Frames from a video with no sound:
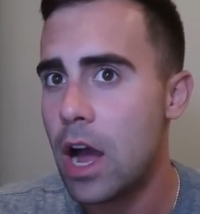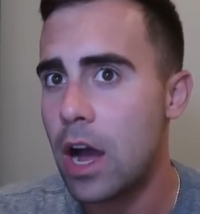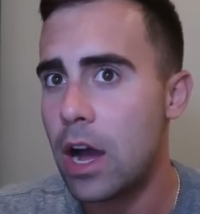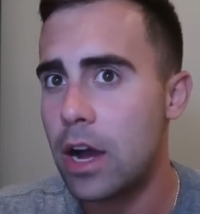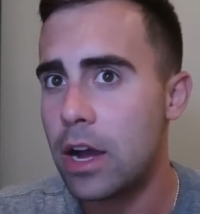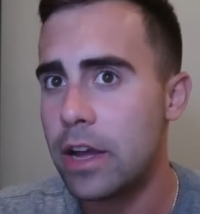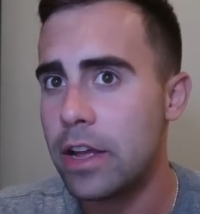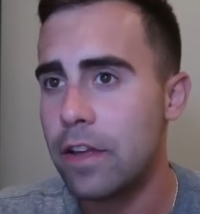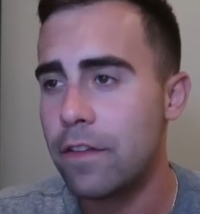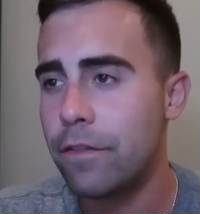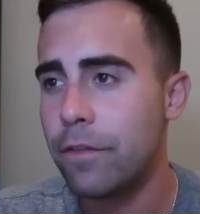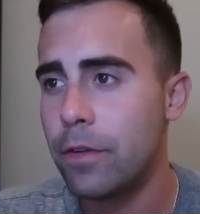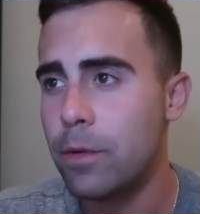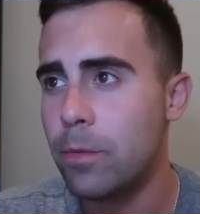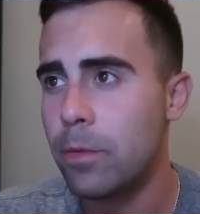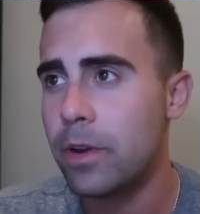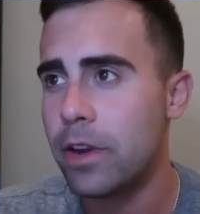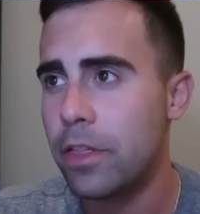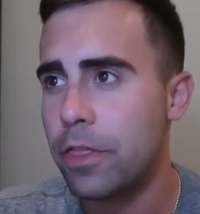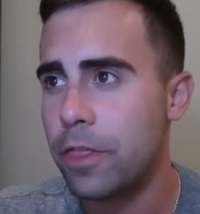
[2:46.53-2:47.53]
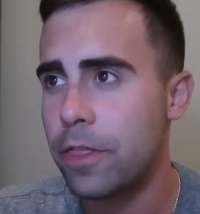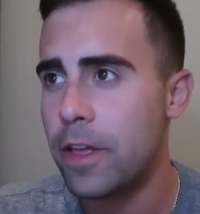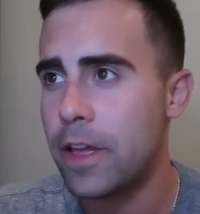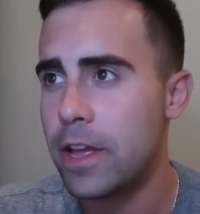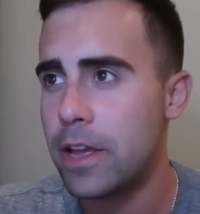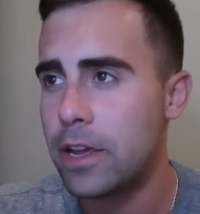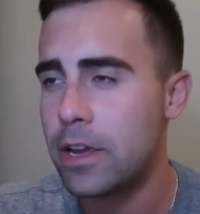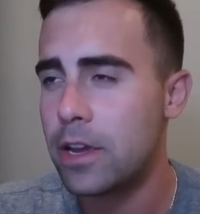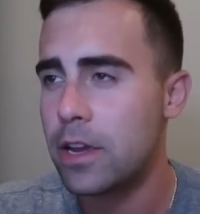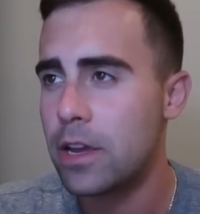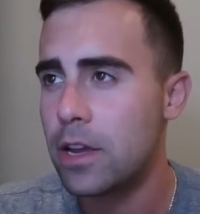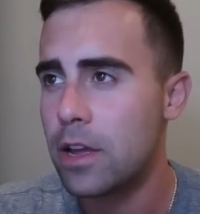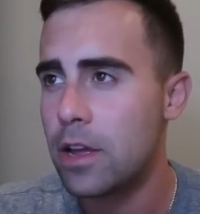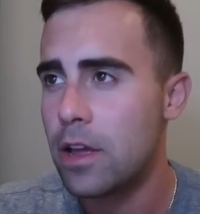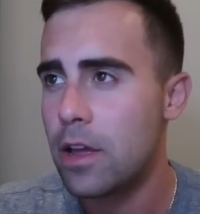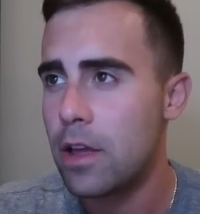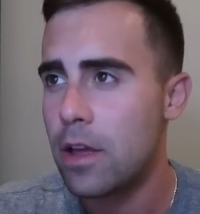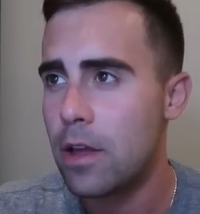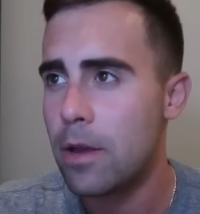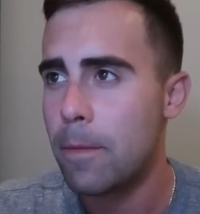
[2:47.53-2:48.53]
Uh, if we want to think
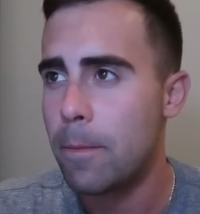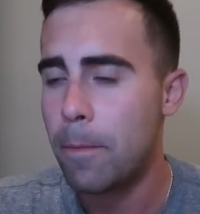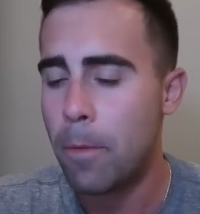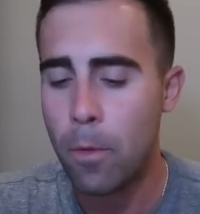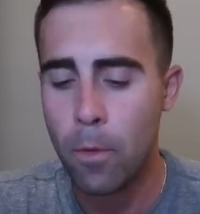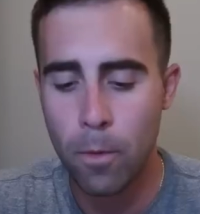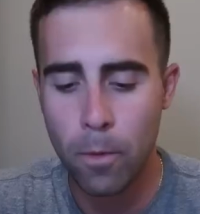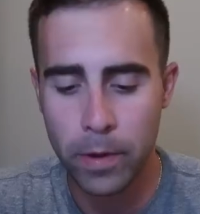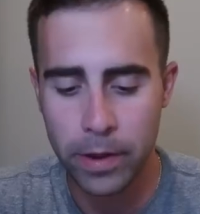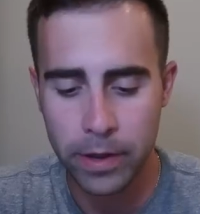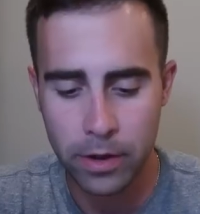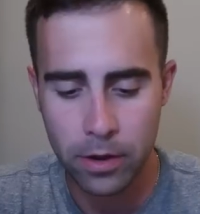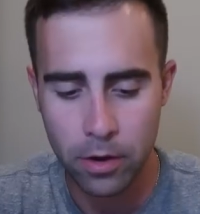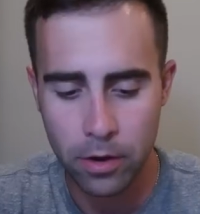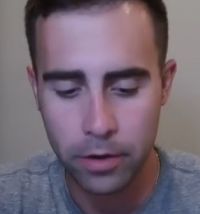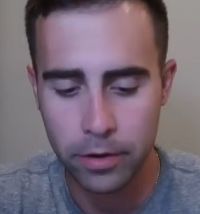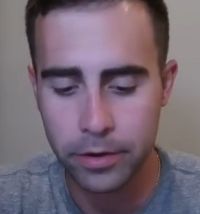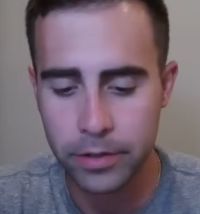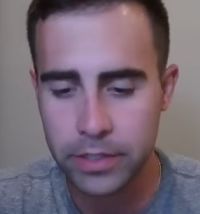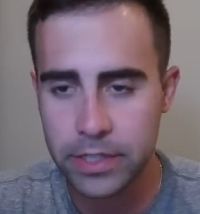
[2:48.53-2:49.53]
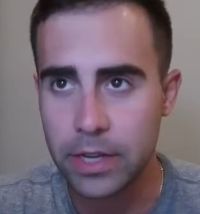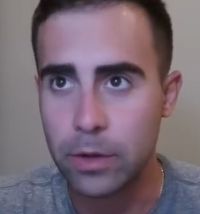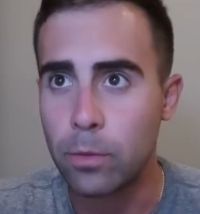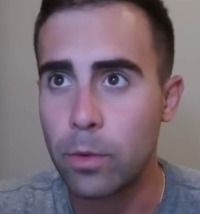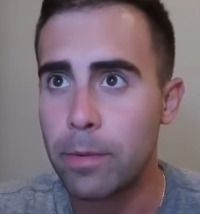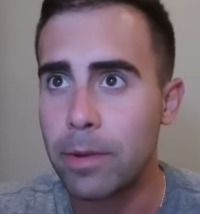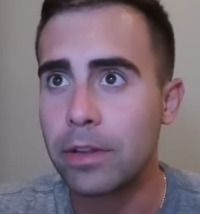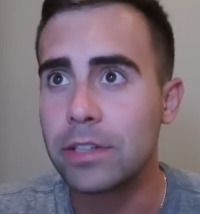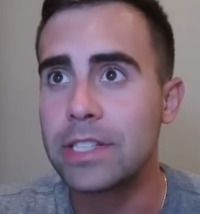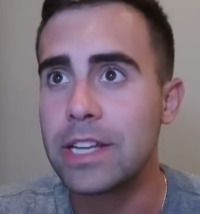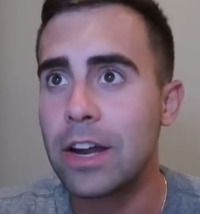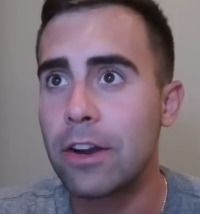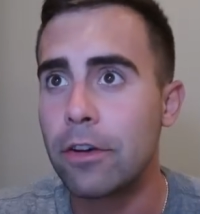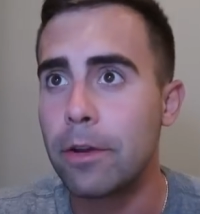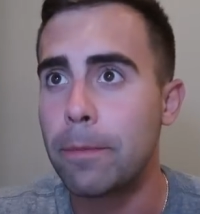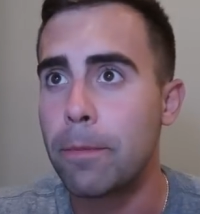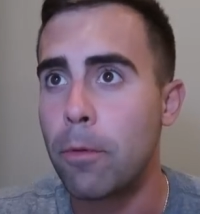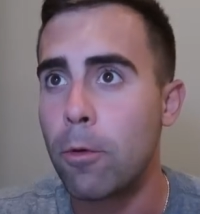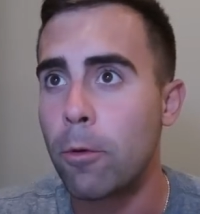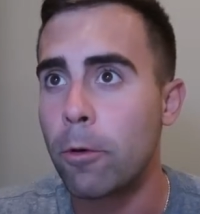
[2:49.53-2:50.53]
point guards, like what about
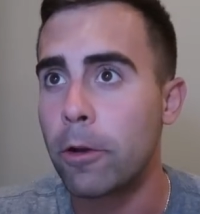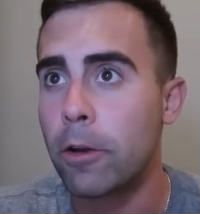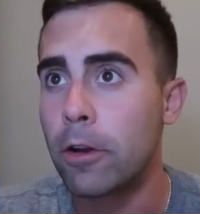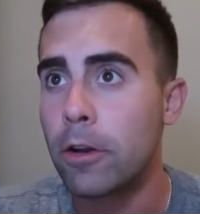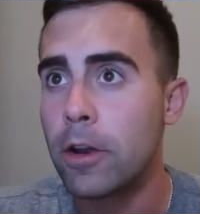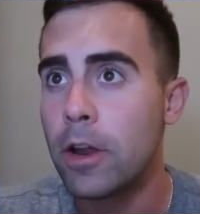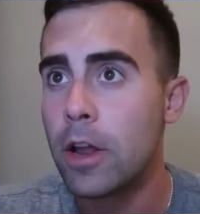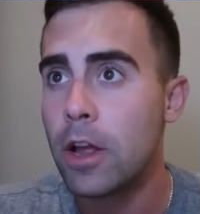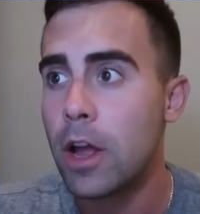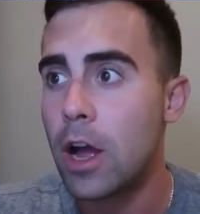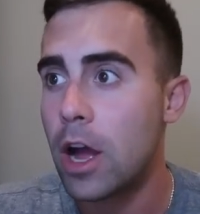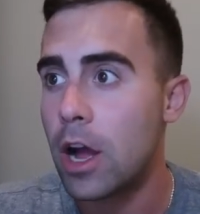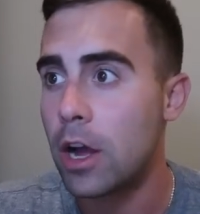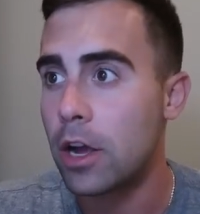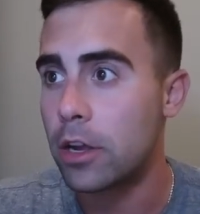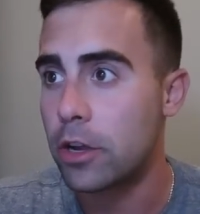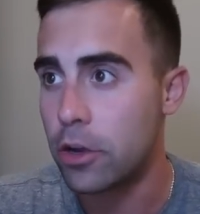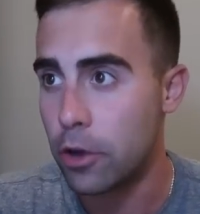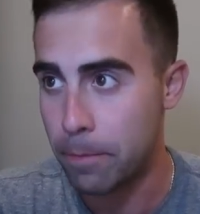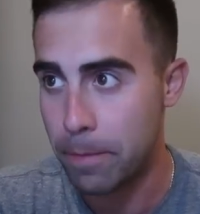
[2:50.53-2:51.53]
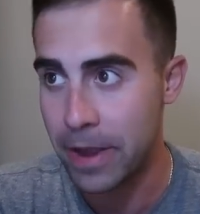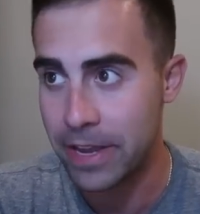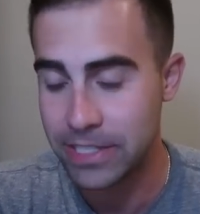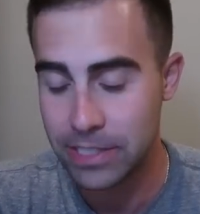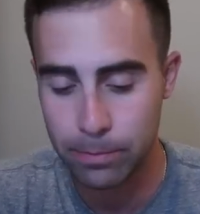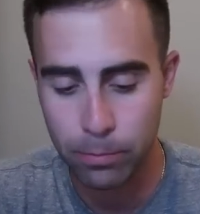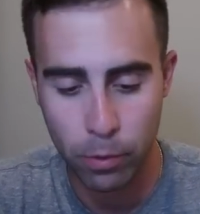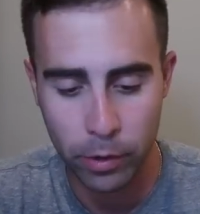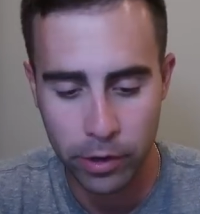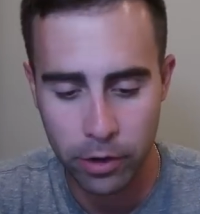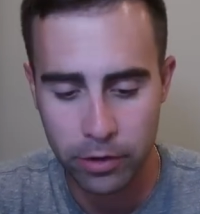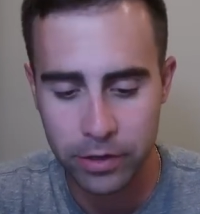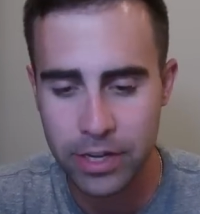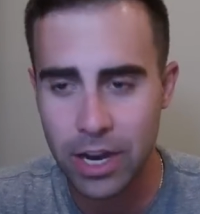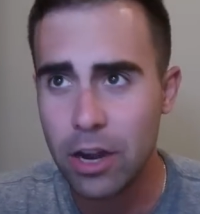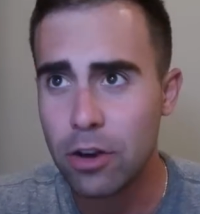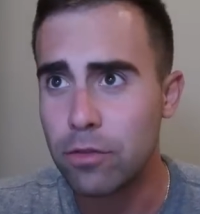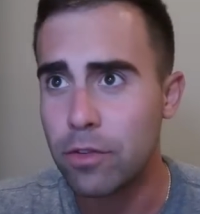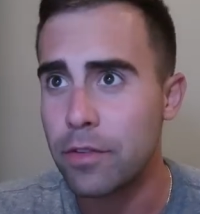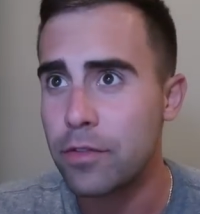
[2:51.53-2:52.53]
Terry Porter? Uh, good passing point guard.
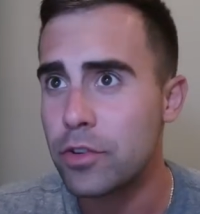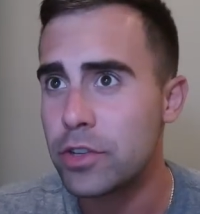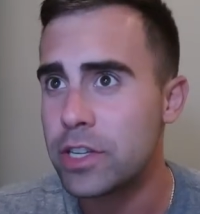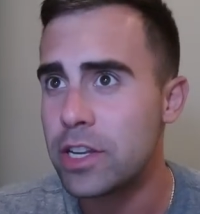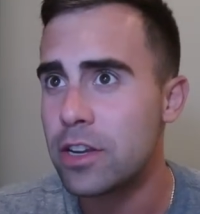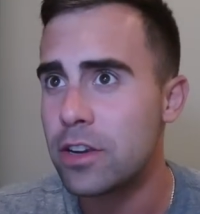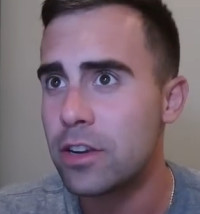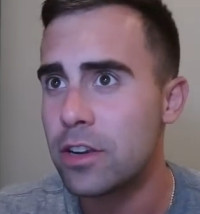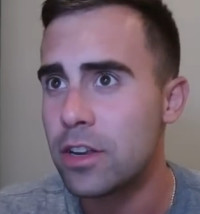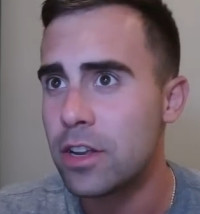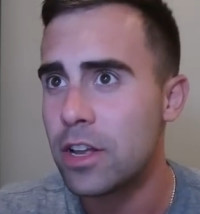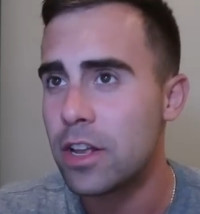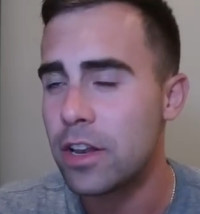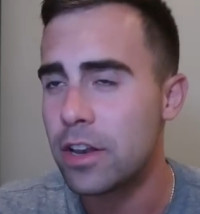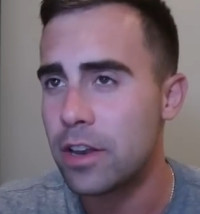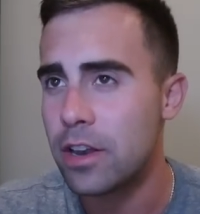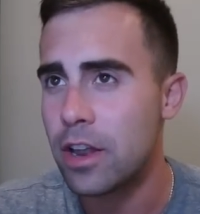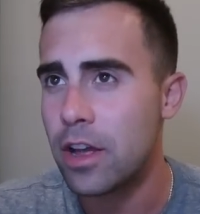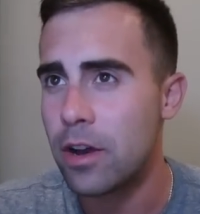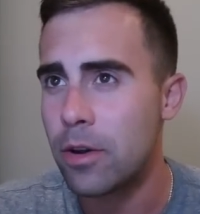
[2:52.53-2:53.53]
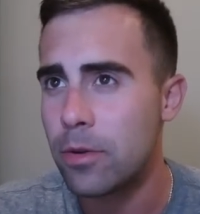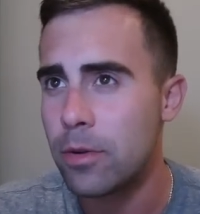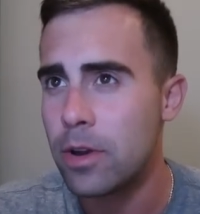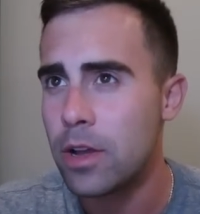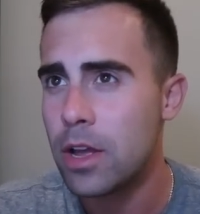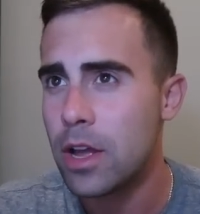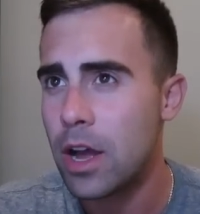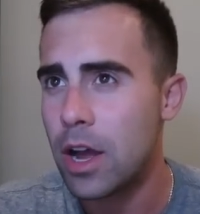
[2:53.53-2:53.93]
Doc Rivers here? No.